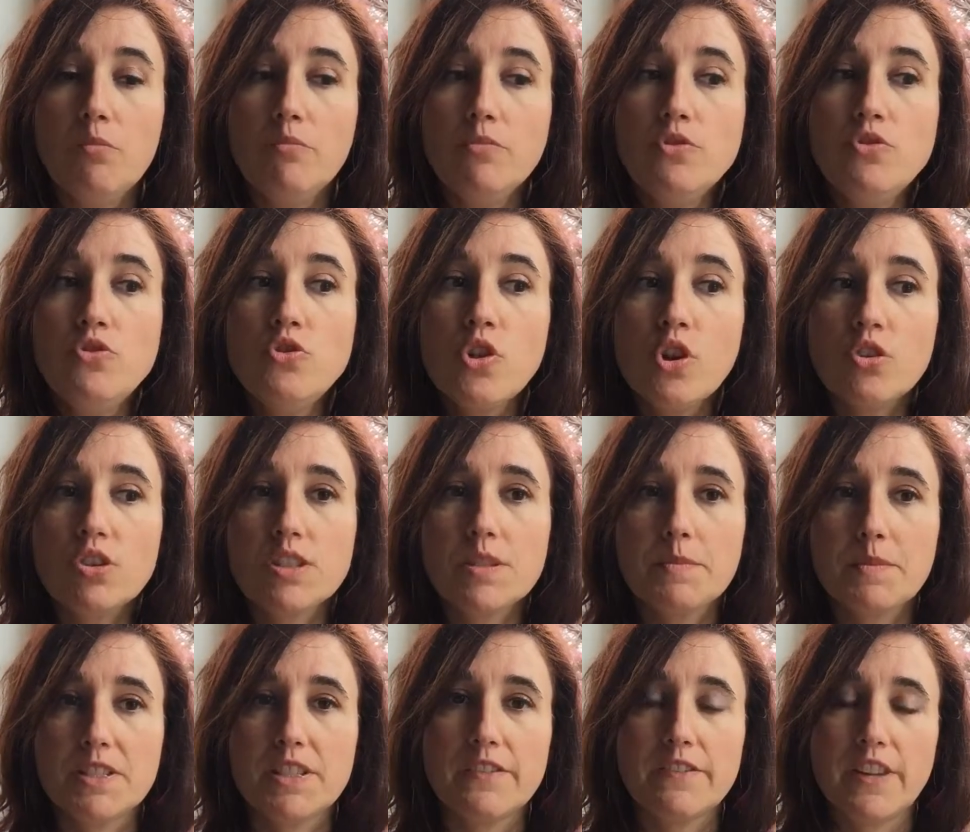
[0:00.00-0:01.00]
Not
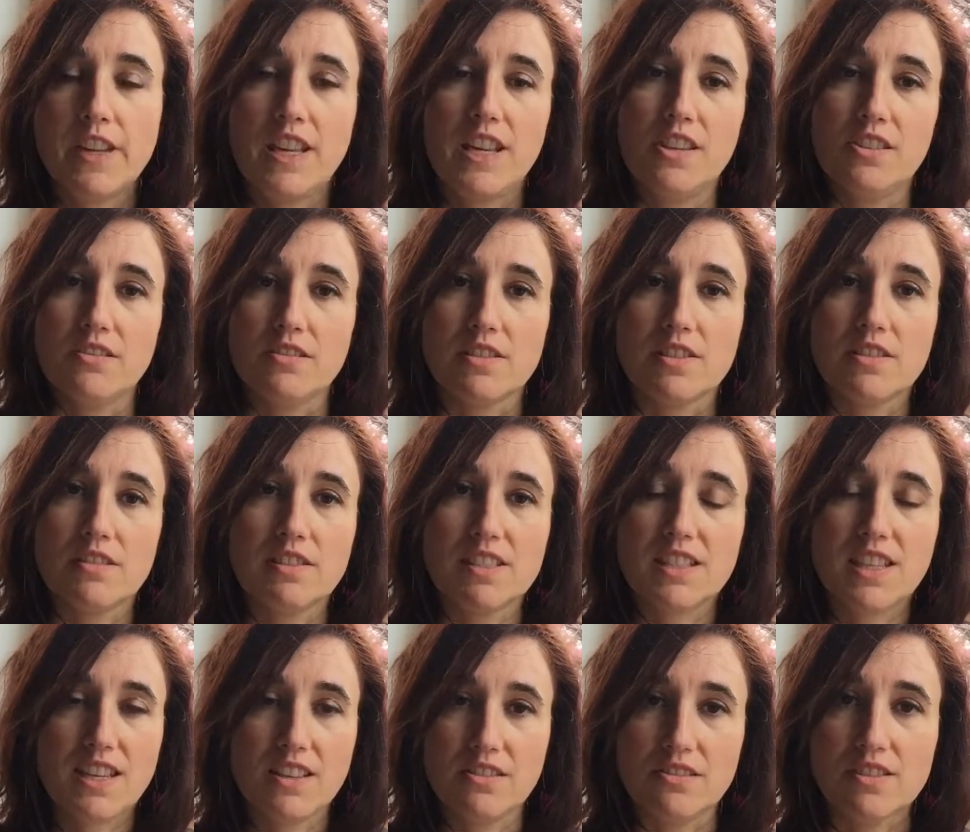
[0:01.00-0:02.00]
specific
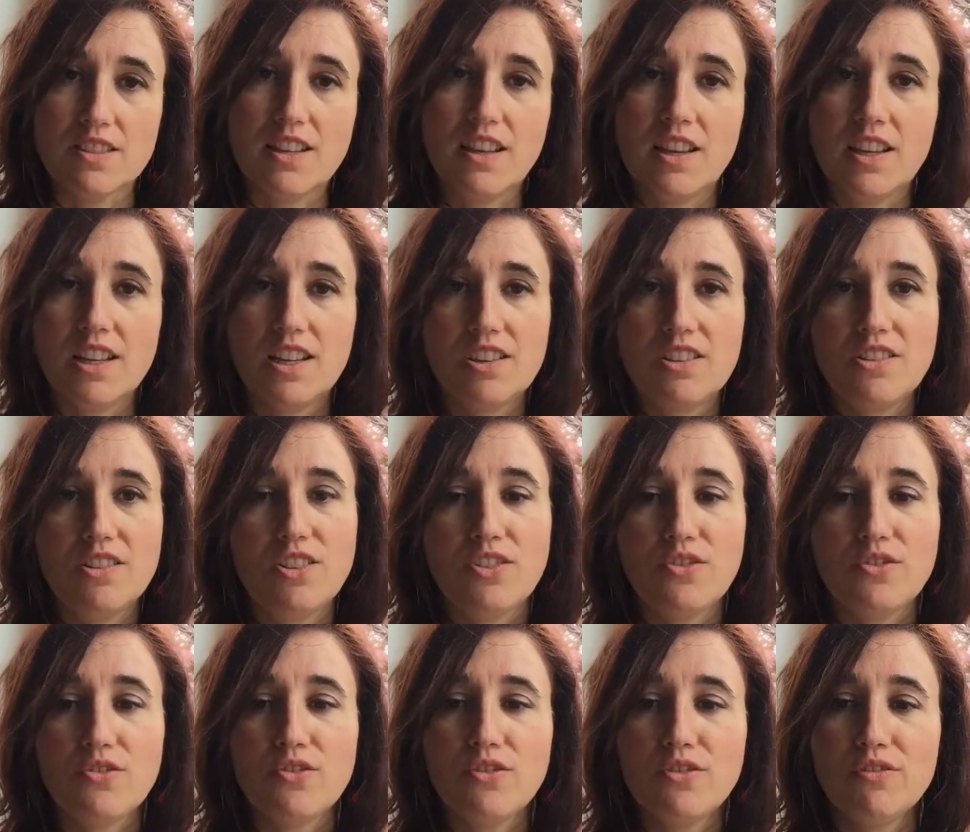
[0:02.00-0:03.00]
skills like
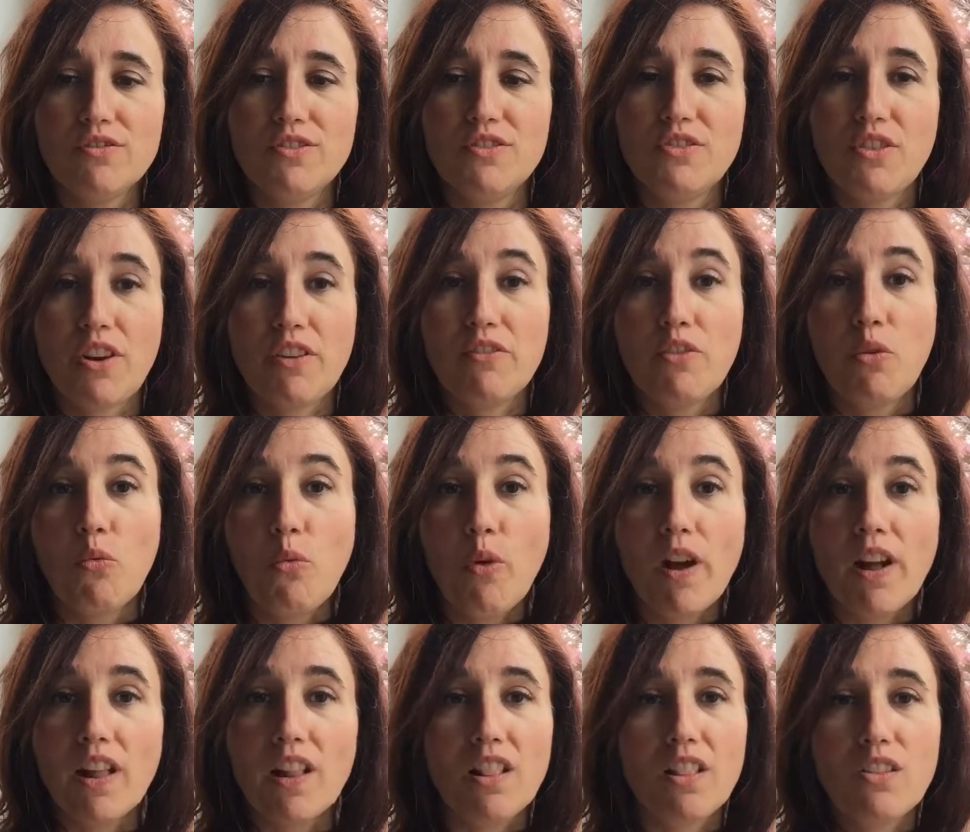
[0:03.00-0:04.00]
driving
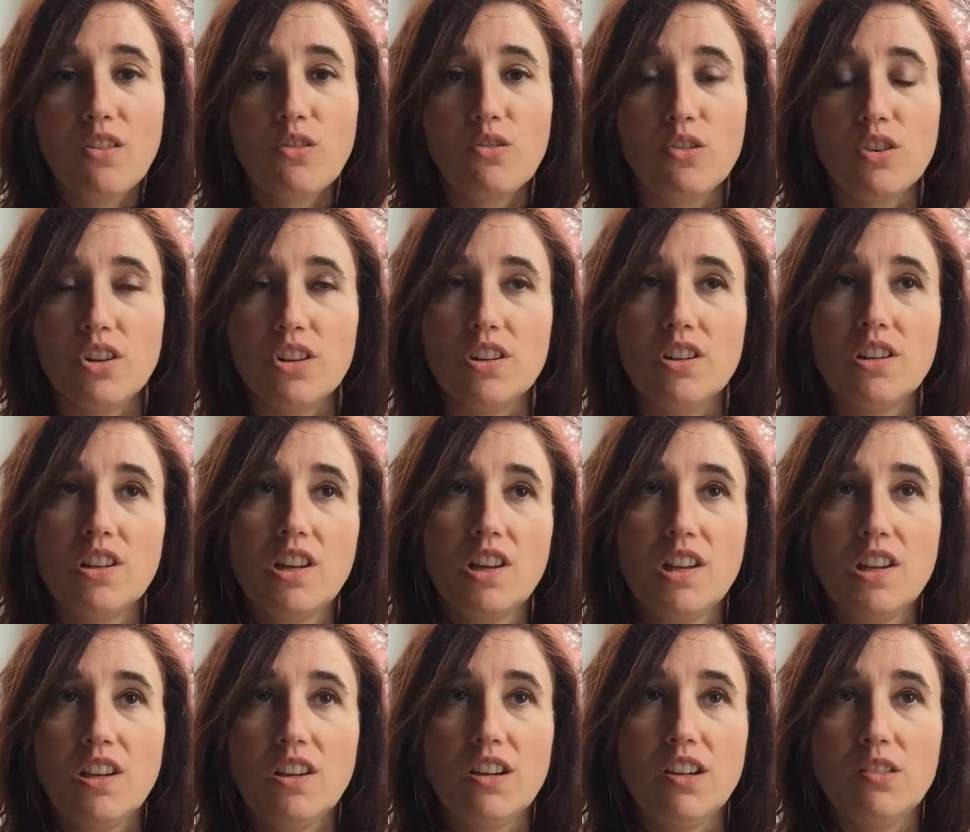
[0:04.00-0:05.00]
well or
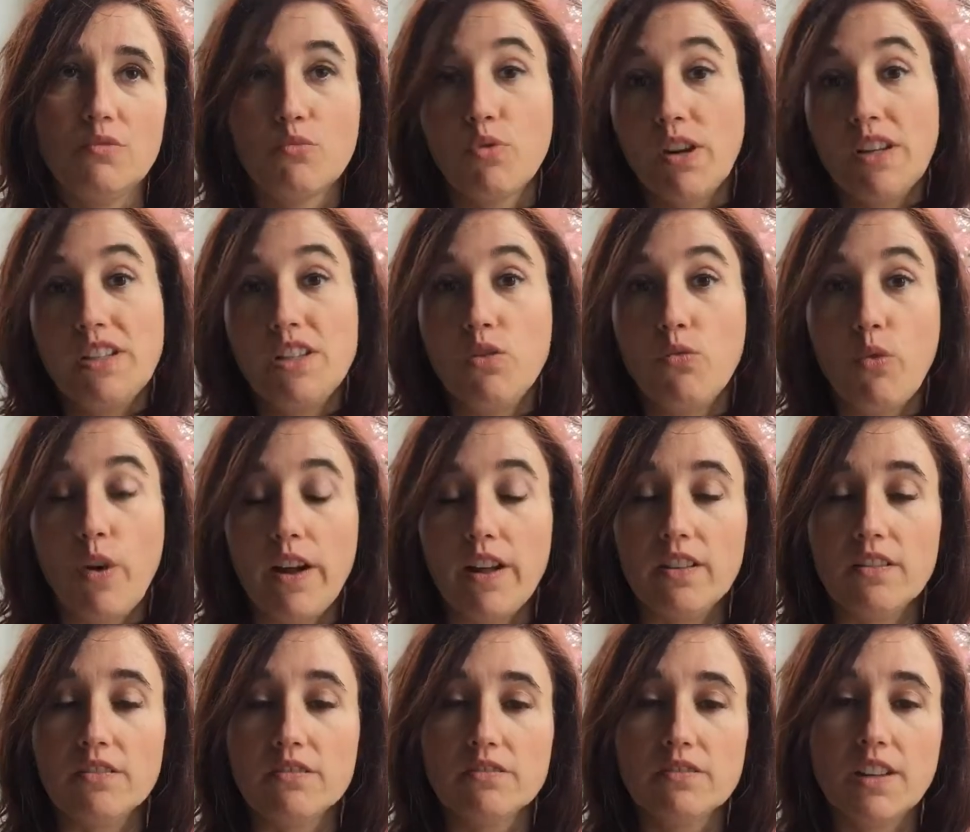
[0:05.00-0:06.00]
writing
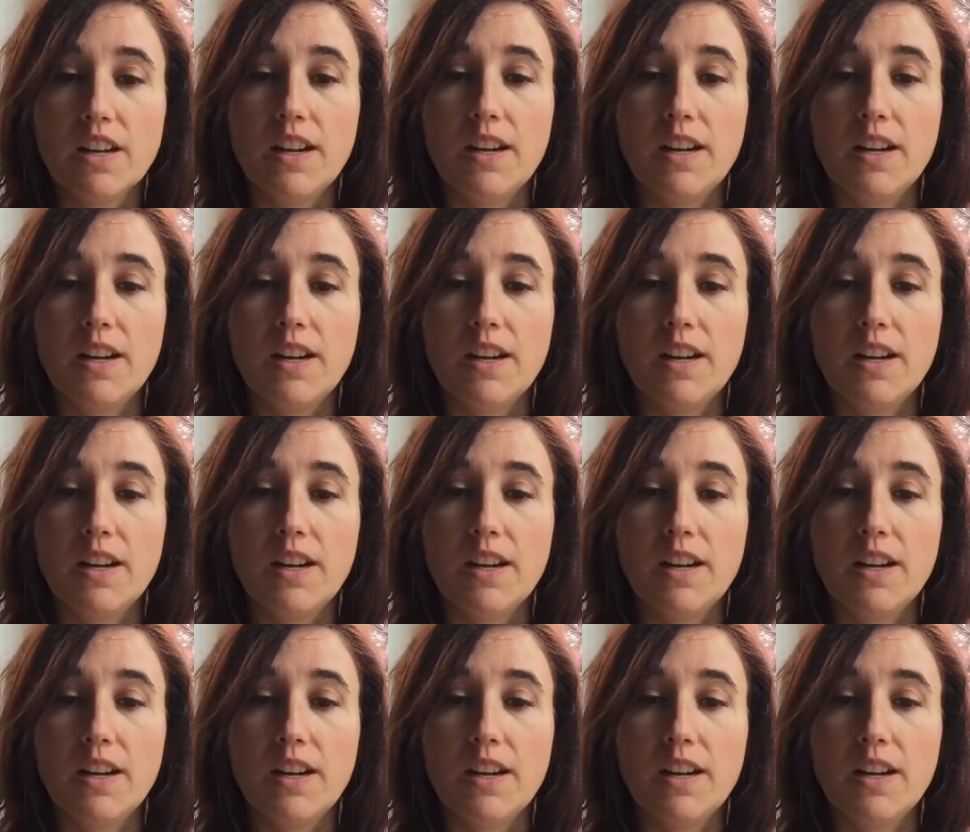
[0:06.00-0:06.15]
well.